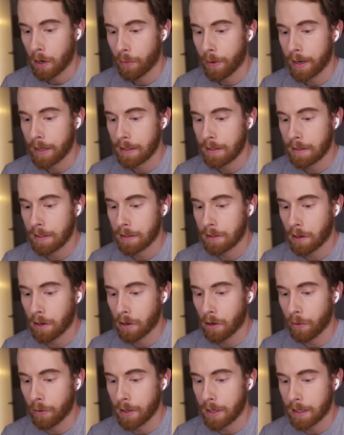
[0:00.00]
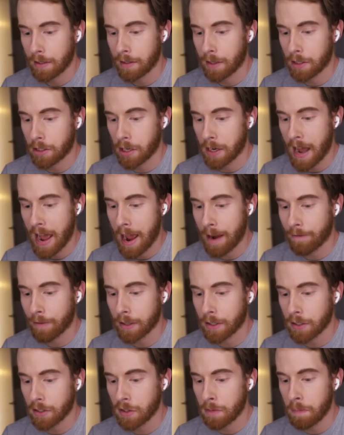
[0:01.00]
do I insist on going at such an
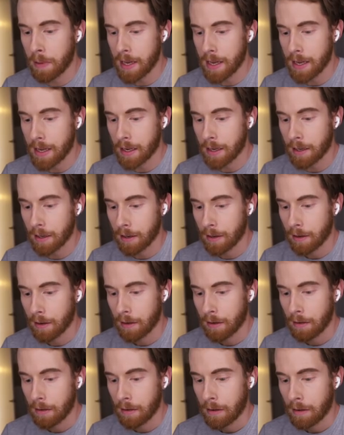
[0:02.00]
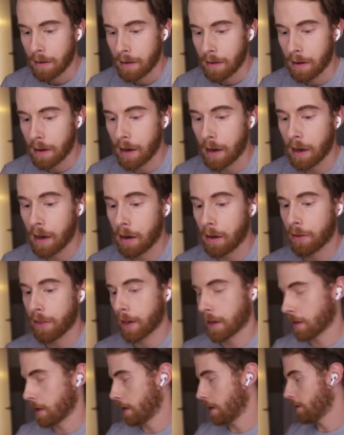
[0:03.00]
average speed? Oh,
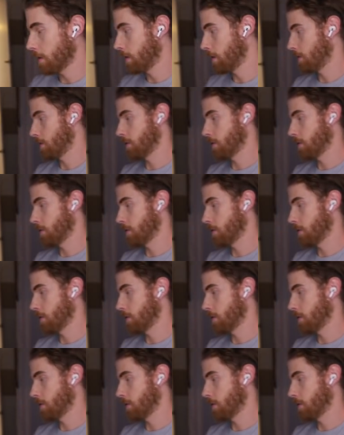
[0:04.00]
thank God, the